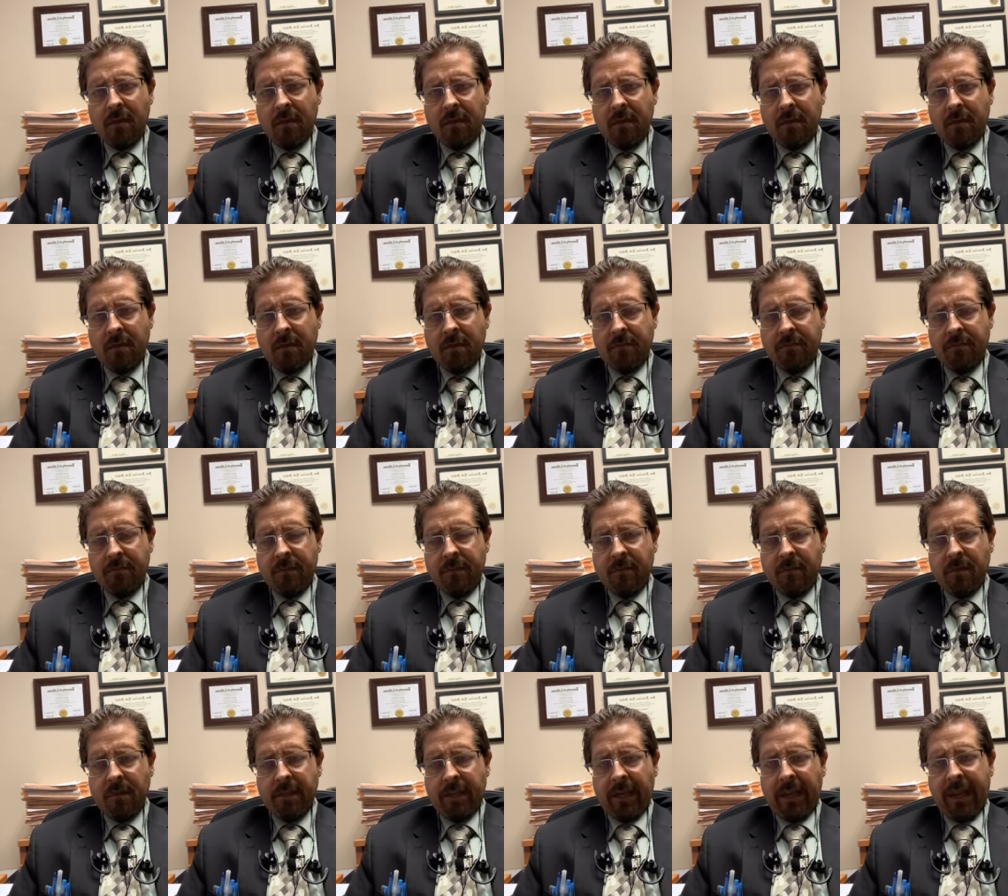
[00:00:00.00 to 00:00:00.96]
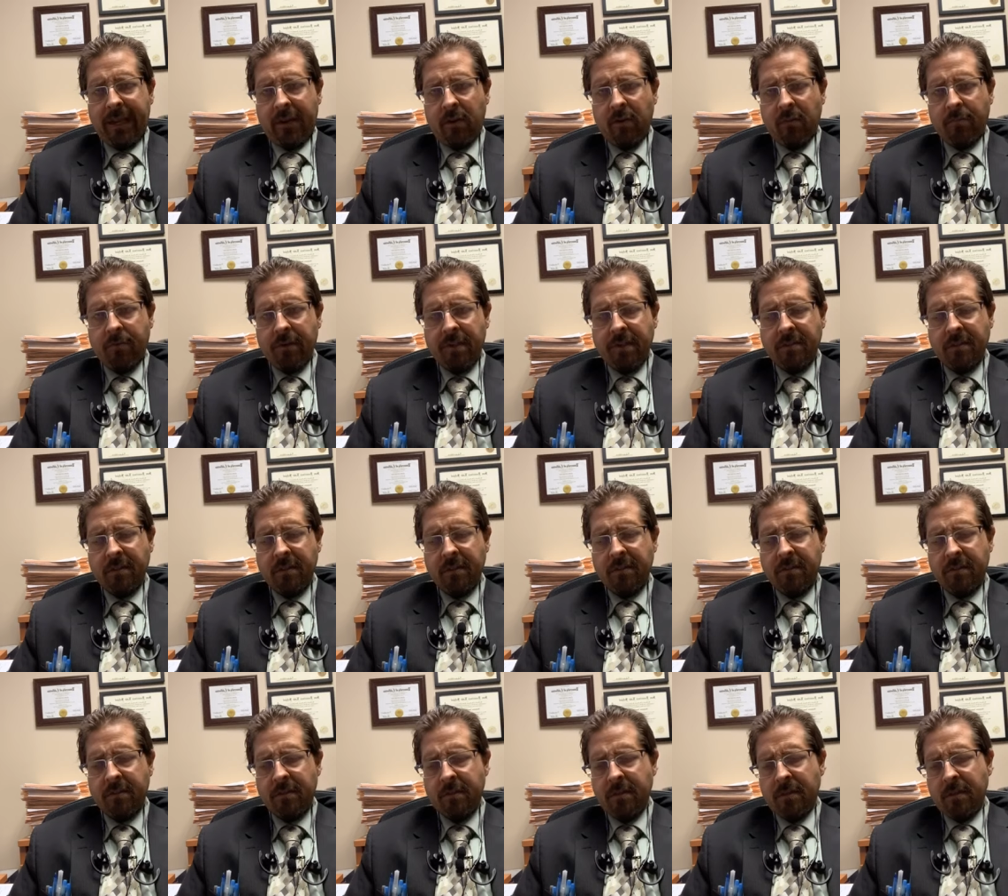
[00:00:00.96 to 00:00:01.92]
um, you know, an ankle
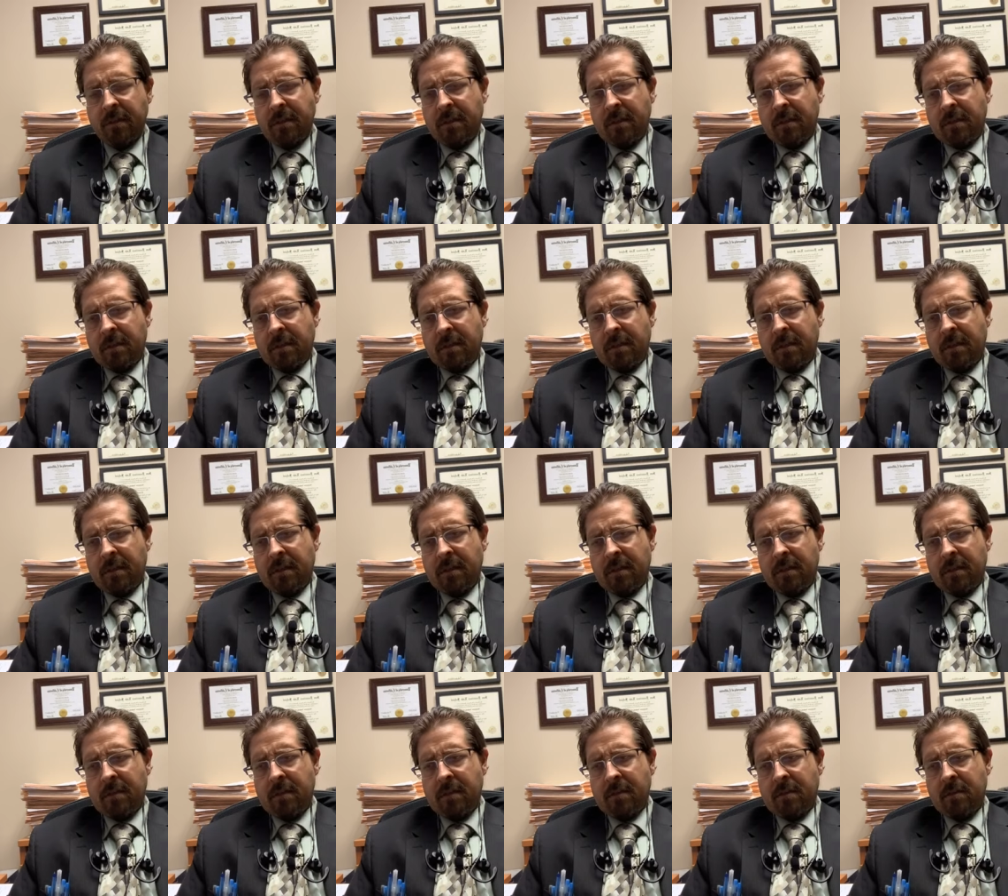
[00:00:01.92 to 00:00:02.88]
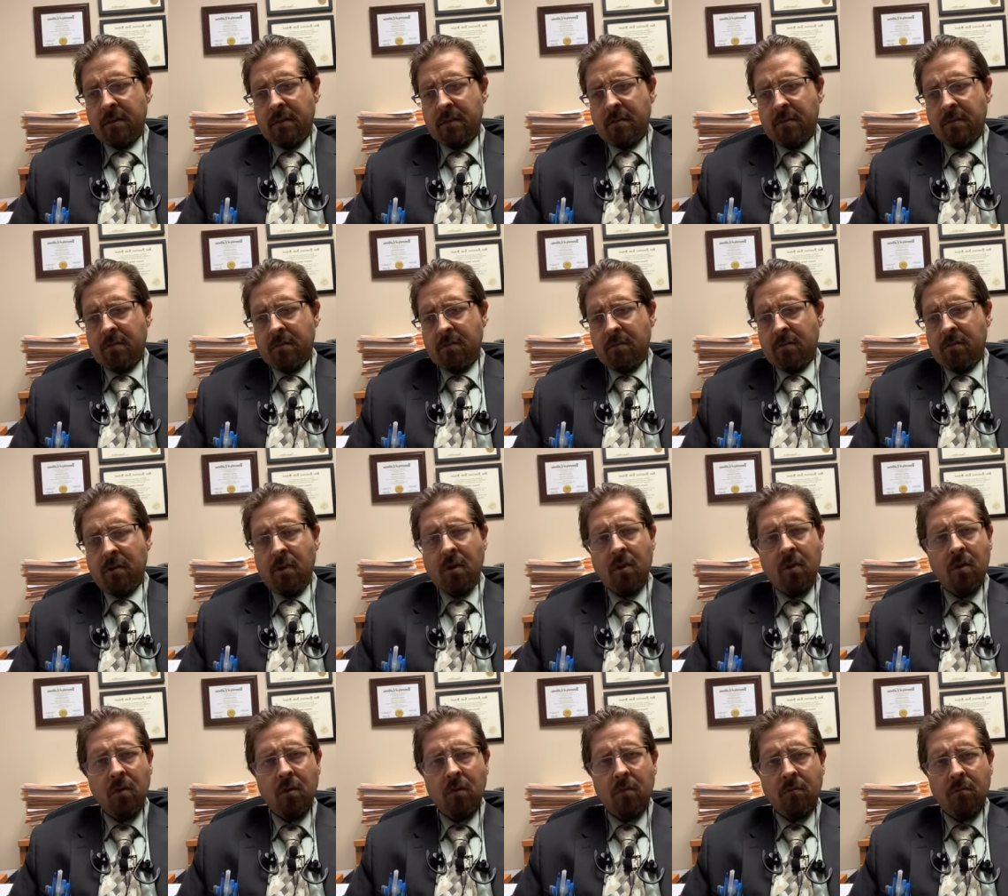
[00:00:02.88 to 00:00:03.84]
bracelet, and your
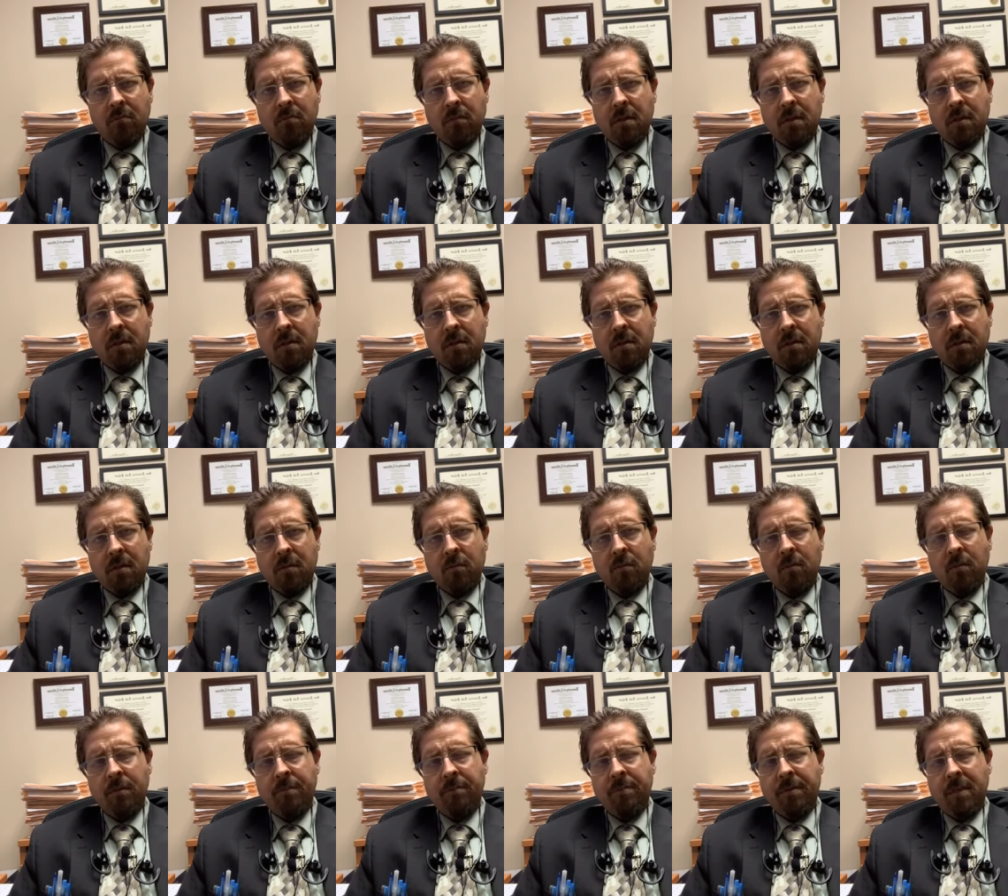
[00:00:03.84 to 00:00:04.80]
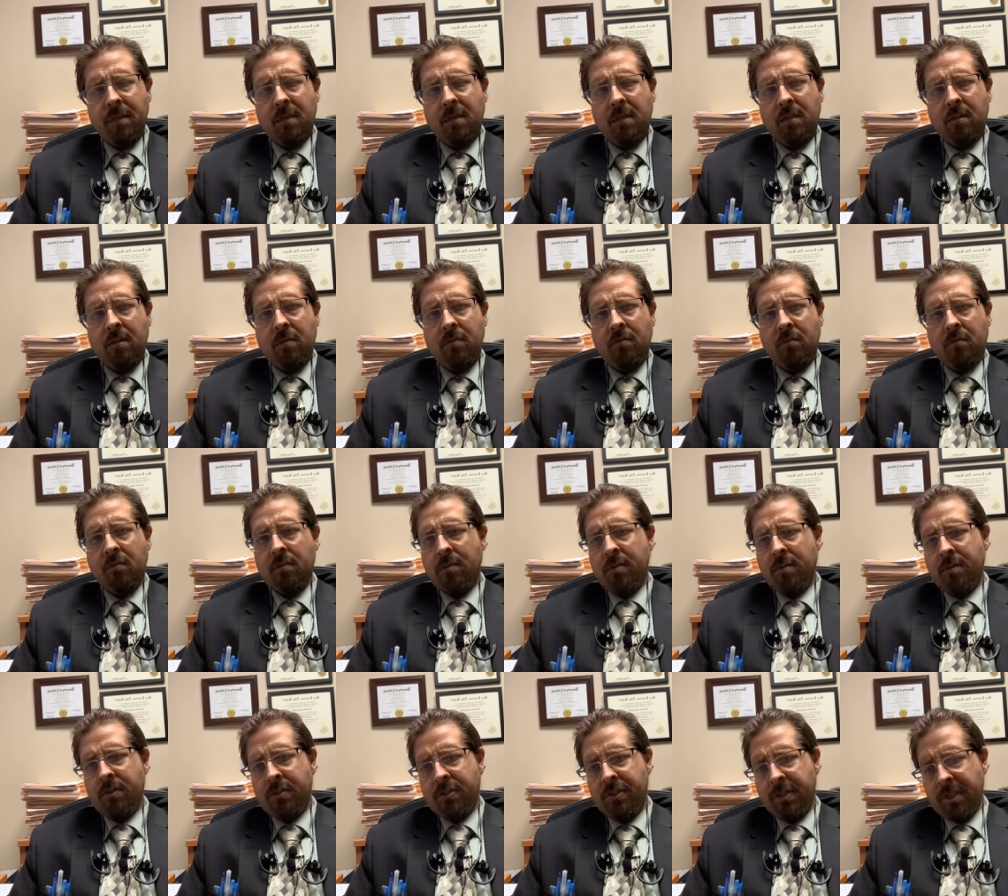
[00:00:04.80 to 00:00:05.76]
home would be
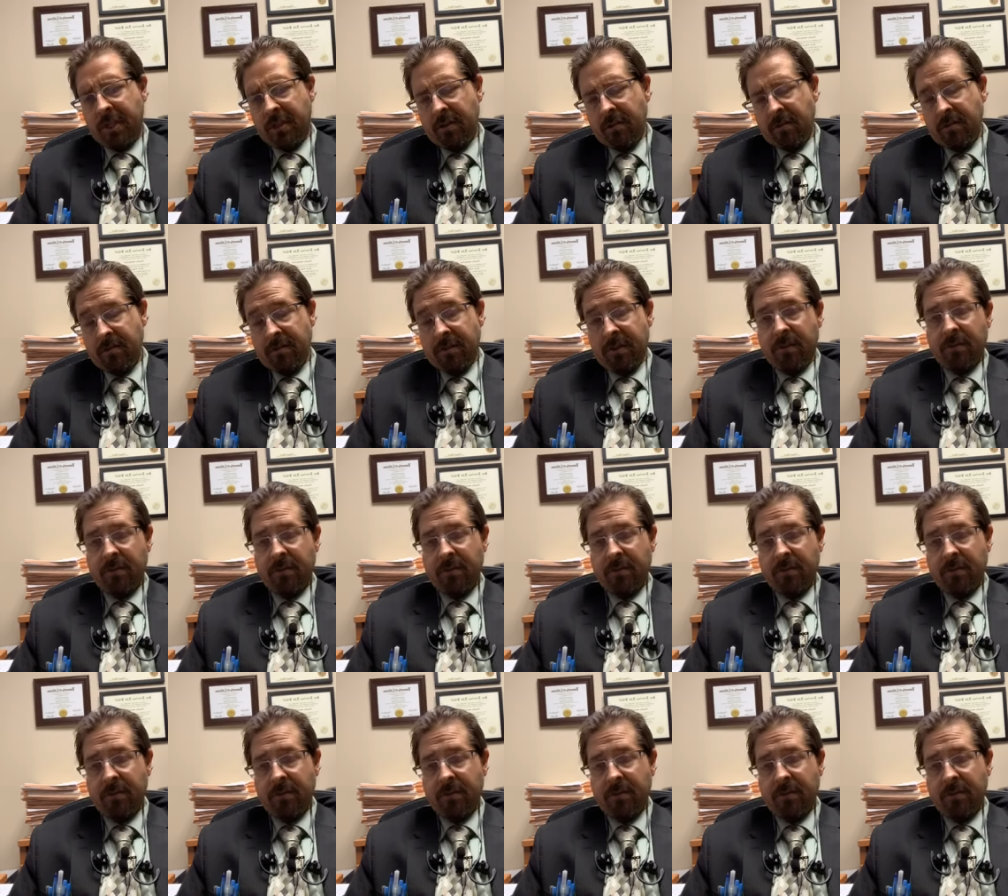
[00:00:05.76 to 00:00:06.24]
your jail.